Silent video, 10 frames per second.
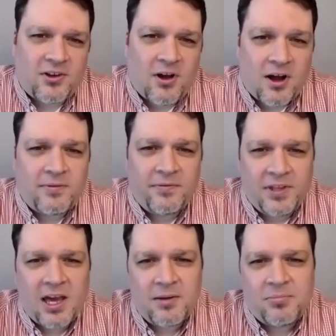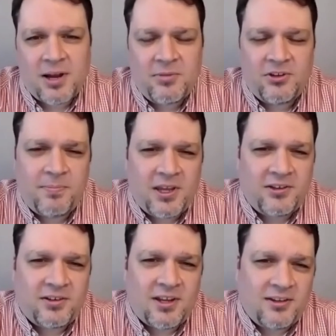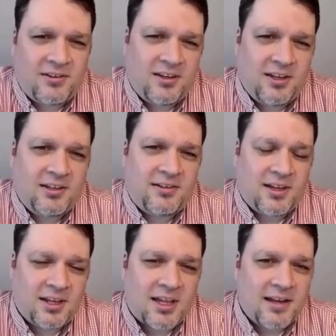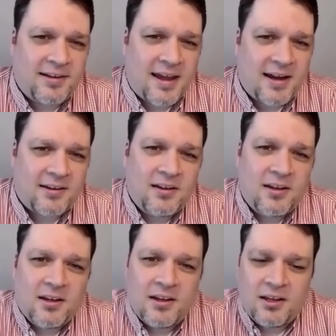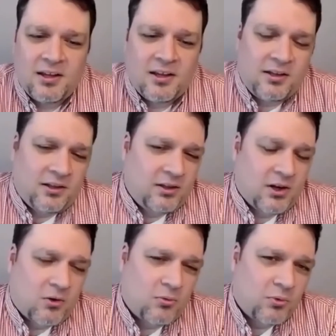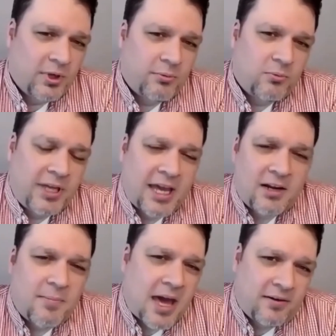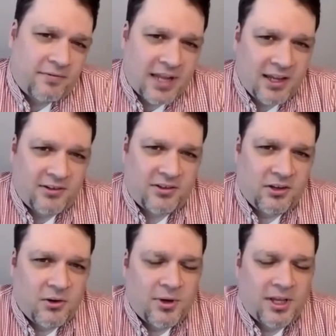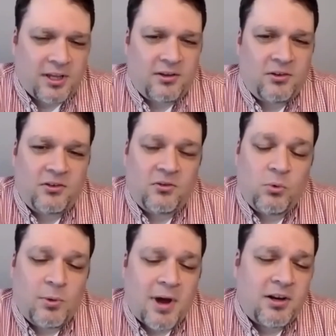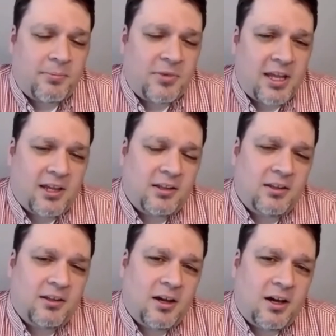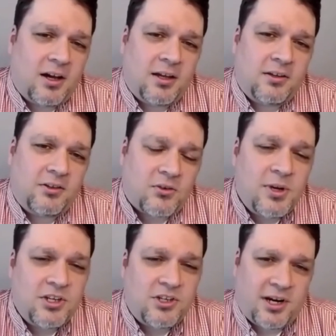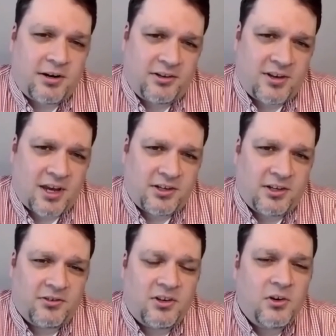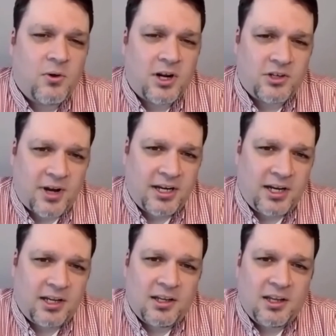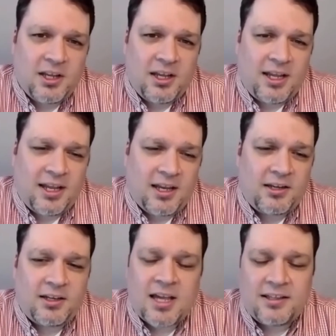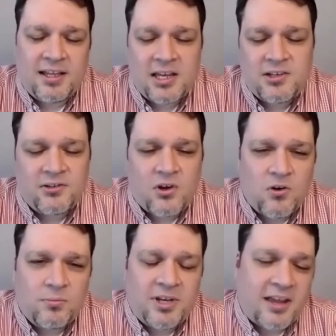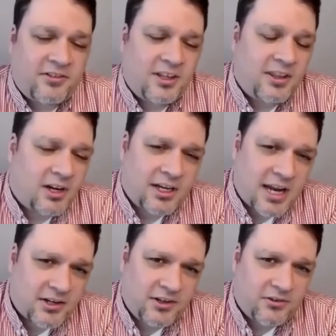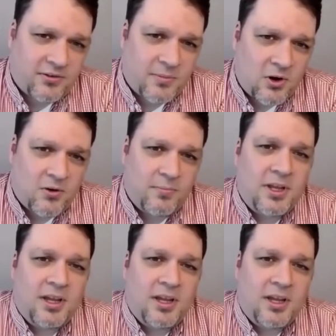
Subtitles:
off of the on-premise based ACD to inContact, we had a matter of days to do it. We wound up taking screen sharing sessions to do our training and got the agents home testing their connections from home